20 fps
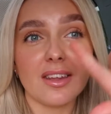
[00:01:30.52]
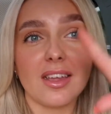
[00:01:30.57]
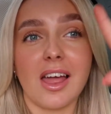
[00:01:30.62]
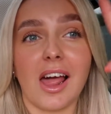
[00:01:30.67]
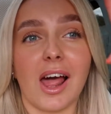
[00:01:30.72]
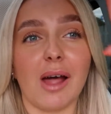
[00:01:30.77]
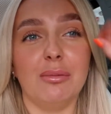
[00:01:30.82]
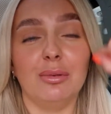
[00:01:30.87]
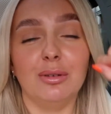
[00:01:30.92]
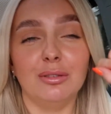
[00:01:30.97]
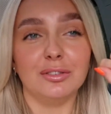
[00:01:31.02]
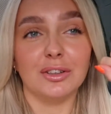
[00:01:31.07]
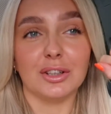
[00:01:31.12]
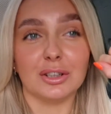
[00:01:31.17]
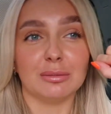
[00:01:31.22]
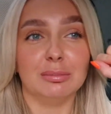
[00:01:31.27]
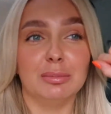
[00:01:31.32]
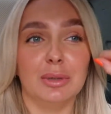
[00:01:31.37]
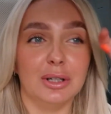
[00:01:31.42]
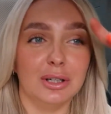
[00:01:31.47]
I will
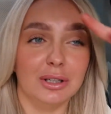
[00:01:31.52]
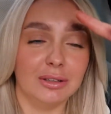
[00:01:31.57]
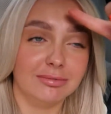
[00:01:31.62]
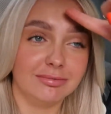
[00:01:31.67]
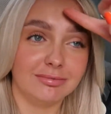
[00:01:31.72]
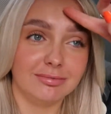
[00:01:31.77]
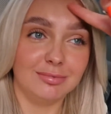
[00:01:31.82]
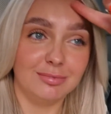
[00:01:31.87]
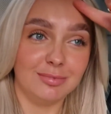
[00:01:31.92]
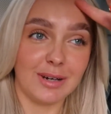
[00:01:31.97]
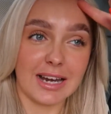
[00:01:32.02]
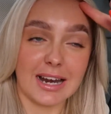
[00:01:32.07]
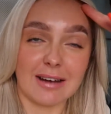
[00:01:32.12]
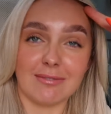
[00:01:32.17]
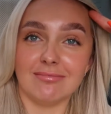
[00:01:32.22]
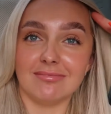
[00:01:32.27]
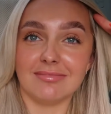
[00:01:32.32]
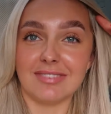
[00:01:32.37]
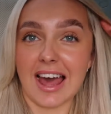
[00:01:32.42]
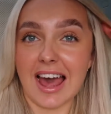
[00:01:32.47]
vlog more when
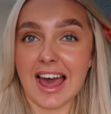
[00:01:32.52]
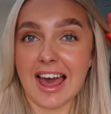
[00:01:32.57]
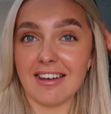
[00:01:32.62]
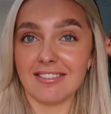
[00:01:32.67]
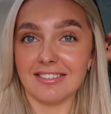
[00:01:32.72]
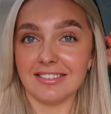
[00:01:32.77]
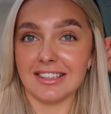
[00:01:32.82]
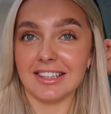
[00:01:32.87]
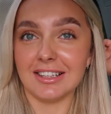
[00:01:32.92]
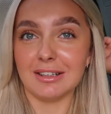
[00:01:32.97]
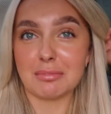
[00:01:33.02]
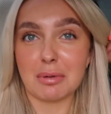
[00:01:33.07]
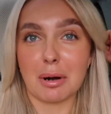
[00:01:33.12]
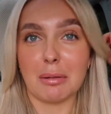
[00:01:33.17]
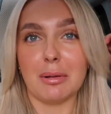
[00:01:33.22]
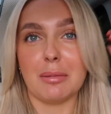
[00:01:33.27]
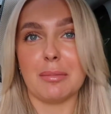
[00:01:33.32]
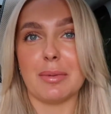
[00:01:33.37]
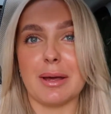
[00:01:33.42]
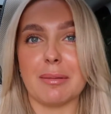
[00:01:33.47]
I'm there, and it'll
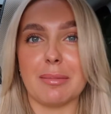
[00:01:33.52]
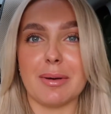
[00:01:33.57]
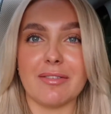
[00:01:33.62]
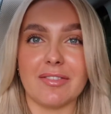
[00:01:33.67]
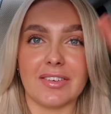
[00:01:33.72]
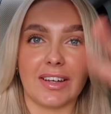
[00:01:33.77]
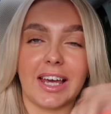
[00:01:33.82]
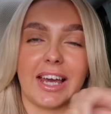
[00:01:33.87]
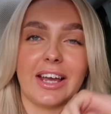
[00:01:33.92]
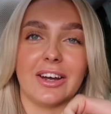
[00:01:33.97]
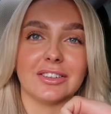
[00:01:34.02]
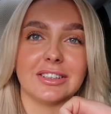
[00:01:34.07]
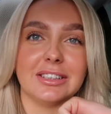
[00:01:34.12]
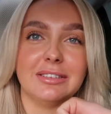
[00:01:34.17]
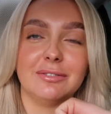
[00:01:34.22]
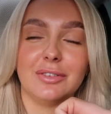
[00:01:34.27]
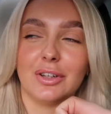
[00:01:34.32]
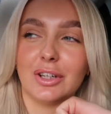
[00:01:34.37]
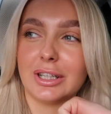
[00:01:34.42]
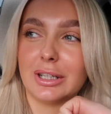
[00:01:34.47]
probably be a bit of a
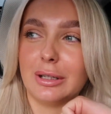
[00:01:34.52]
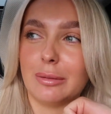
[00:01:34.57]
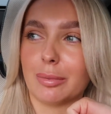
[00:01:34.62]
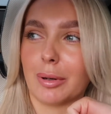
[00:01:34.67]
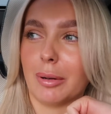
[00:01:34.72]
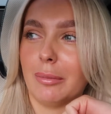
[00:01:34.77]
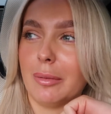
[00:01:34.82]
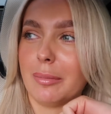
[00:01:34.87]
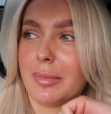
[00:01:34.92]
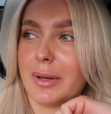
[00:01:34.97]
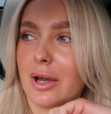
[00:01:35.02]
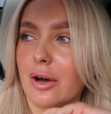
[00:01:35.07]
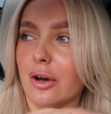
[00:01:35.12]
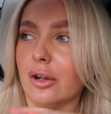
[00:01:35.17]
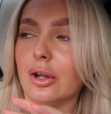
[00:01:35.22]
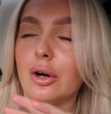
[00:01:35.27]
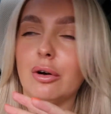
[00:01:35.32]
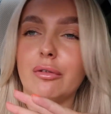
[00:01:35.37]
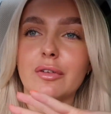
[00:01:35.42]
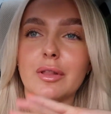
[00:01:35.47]
chaotic vlog, it'll probably be
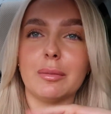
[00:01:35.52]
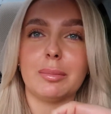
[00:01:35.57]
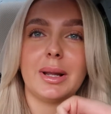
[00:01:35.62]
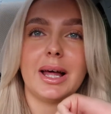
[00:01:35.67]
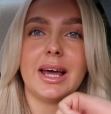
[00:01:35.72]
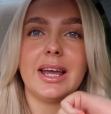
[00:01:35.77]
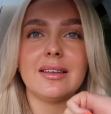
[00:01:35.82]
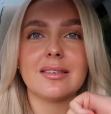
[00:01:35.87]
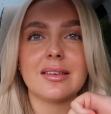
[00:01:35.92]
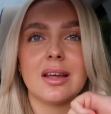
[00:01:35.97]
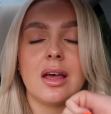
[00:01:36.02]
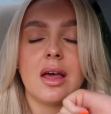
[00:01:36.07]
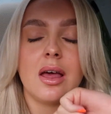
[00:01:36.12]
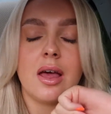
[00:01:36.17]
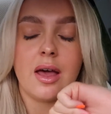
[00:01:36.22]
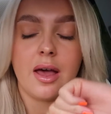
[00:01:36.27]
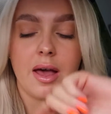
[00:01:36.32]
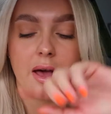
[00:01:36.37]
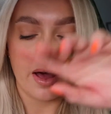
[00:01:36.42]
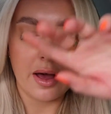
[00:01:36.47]
all over the place.
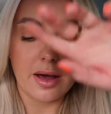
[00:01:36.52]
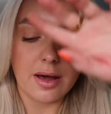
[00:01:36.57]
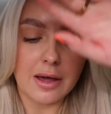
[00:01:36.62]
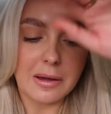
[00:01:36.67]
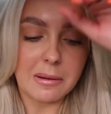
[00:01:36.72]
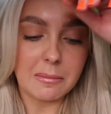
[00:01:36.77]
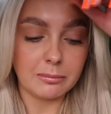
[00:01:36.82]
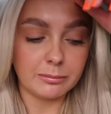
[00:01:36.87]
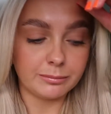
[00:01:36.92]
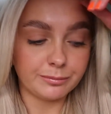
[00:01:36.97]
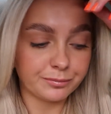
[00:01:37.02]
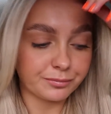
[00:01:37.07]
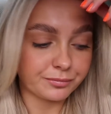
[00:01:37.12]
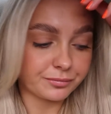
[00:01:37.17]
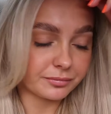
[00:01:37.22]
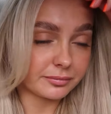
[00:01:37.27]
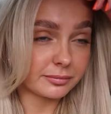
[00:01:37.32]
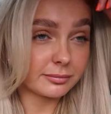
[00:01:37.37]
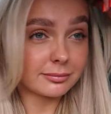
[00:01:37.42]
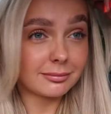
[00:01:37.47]

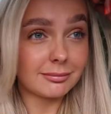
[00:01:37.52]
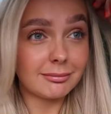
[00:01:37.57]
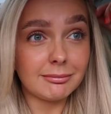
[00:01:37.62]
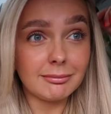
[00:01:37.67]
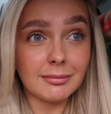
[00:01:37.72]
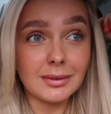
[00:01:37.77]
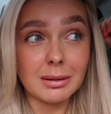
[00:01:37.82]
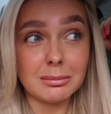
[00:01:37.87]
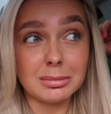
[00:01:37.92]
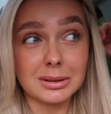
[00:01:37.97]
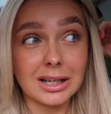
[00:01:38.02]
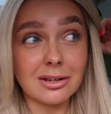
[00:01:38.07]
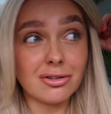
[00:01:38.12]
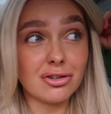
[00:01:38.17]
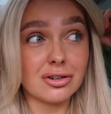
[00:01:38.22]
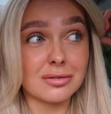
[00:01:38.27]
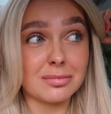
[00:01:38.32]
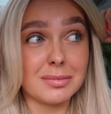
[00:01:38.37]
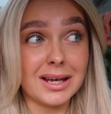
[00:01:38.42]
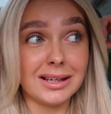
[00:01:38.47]
But that's
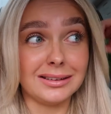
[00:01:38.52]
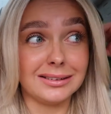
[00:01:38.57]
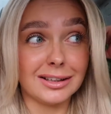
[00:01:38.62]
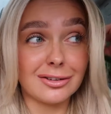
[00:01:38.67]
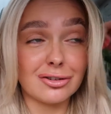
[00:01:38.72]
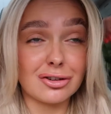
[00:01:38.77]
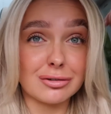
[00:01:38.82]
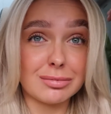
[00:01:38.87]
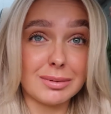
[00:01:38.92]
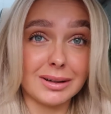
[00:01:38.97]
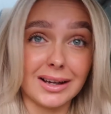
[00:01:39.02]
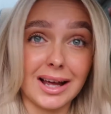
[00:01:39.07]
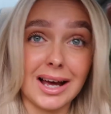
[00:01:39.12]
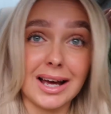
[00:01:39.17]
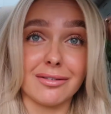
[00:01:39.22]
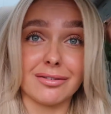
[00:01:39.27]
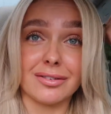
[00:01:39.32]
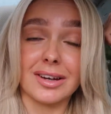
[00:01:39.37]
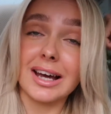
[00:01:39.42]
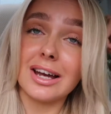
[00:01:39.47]
just me, that's just my
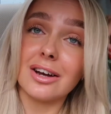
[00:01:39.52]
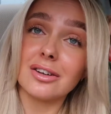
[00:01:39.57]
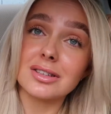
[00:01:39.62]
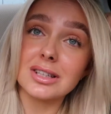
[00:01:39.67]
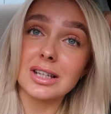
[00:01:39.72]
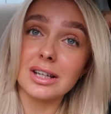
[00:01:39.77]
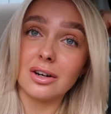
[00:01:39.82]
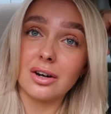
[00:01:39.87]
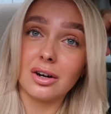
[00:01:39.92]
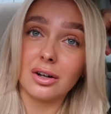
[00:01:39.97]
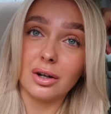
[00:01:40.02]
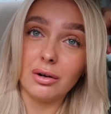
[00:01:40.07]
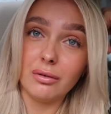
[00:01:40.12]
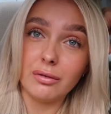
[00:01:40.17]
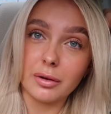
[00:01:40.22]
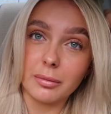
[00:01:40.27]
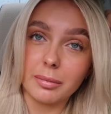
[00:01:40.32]
life, chaotic and all over.